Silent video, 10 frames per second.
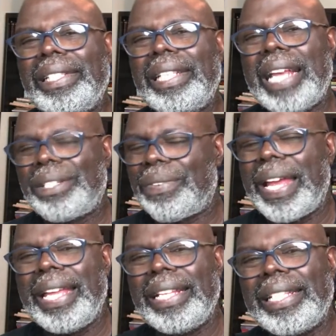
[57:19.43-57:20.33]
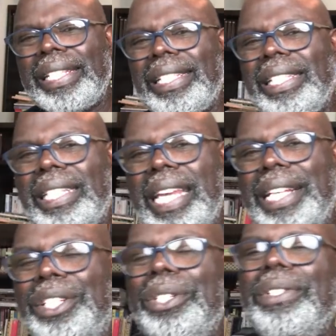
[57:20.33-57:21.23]
That's right,
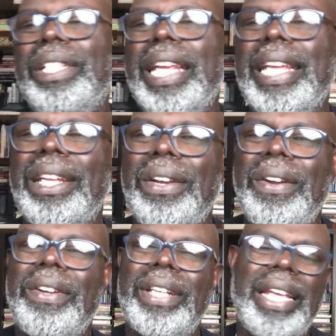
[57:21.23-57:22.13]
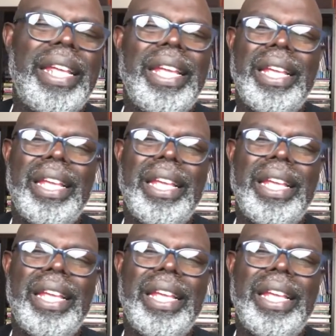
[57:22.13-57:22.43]
get your ticket early.